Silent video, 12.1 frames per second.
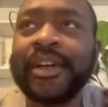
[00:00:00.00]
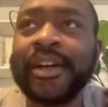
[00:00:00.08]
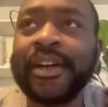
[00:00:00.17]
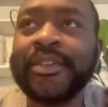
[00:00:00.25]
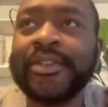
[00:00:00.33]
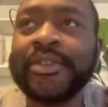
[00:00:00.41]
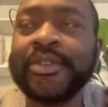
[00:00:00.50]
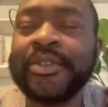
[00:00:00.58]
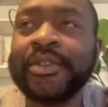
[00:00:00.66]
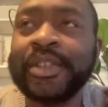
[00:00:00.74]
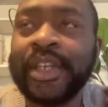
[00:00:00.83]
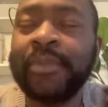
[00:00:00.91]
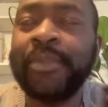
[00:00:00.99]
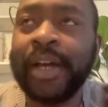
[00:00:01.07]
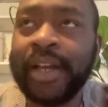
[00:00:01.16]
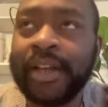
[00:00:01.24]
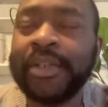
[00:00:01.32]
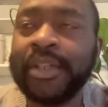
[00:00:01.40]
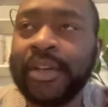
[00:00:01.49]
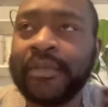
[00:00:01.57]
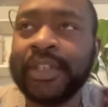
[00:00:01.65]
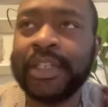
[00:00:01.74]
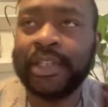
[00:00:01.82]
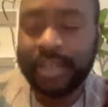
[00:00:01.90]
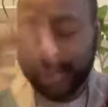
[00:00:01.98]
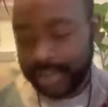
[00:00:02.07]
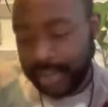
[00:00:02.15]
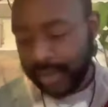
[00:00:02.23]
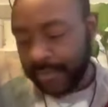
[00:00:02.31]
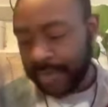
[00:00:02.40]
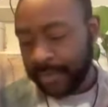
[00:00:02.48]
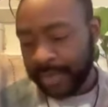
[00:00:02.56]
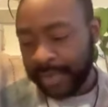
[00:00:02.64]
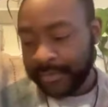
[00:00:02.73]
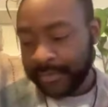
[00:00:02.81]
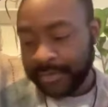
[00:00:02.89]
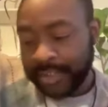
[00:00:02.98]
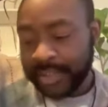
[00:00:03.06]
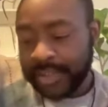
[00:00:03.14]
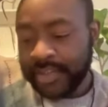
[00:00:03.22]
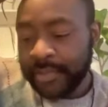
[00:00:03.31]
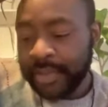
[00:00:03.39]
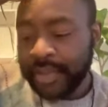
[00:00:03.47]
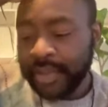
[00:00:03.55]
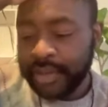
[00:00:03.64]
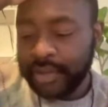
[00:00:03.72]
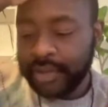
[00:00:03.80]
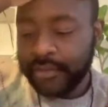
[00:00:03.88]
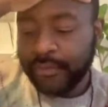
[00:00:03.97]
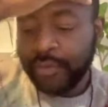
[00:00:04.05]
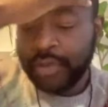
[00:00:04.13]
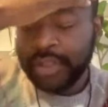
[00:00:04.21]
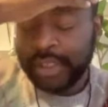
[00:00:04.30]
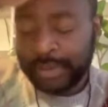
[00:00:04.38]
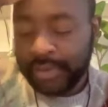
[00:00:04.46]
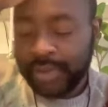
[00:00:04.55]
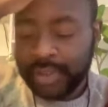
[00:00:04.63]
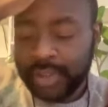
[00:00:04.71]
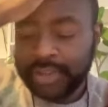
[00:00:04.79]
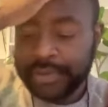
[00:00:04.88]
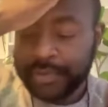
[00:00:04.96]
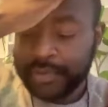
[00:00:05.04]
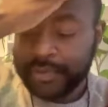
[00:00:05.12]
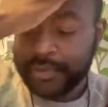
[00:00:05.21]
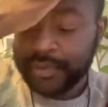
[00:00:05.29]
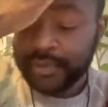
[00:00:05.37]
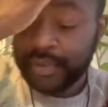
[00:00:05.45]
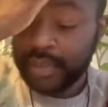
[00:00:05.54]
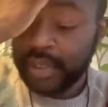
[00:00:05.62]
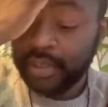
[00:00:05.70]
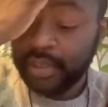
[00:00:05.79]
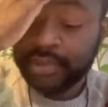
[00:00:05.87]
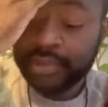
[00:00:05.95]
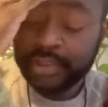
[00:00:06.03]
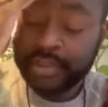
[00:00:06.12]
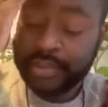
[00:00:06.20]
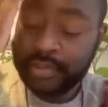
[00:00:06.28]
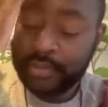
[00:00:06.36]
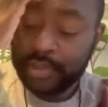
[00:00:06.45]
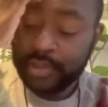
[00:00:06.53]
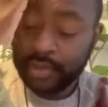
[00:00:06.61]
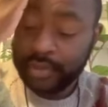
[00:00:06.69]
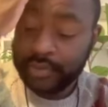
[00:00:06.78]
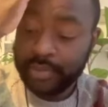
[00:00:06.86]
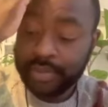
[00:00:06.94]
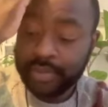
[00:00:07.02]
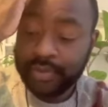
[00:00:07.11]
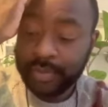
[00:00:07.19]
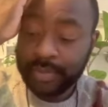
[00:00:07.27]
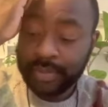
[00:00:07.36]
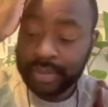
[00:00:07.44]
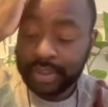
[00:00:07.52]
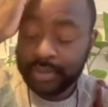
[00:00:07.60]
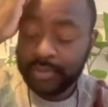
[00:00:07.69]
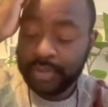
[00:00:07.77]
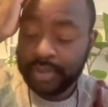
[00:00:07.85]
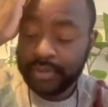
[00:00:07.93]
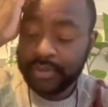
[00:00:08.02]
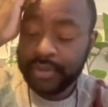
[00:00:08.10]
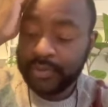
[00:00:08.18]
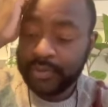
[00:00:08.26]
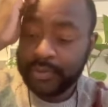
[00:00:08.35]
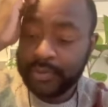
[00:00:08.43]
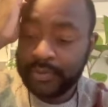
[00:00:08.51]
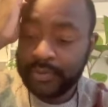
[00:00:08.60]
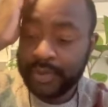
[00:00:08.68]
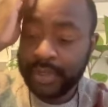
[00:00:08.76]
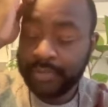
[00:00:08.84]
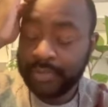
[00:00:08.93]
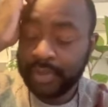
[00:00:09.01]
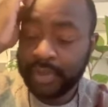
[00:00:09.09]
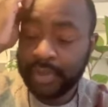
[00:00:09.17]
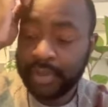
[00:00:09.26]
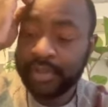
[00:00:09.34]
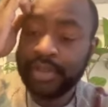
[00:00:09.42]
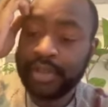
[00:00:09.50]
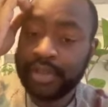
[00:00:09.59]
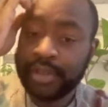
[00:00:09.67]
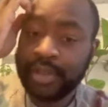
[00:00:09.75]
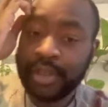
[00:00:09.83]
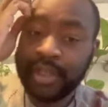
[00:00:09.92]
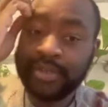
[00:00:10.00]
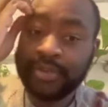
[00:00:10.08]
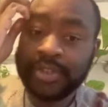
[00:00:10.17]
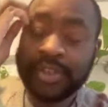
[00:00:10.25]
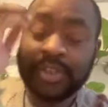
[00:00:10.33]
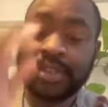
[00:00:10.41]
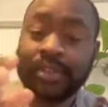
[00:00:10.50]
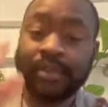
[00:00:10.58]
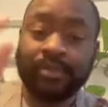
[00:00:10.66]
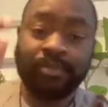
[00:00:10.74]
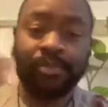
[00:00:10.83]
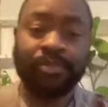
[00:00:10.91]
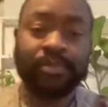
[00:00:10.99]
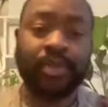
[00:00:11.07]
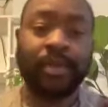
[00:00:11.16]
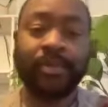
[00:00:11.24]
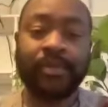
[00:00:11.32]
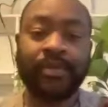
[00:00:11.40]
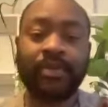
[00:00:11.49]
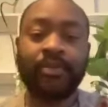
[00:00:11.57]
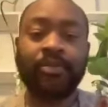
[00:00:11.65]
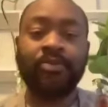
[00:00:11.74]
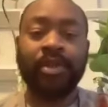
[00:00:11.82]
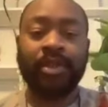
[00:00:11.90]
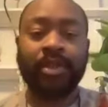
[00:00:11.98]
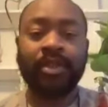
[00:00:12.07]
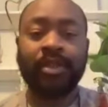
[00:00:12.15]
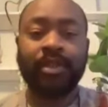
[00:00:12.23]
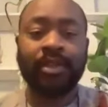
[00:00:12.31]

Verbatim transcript: I really love that. I think that's very powerful. Is this something that for other immigrant entrepreneurs out there who are trying to build something like what you're trying to do? I know this episode will be,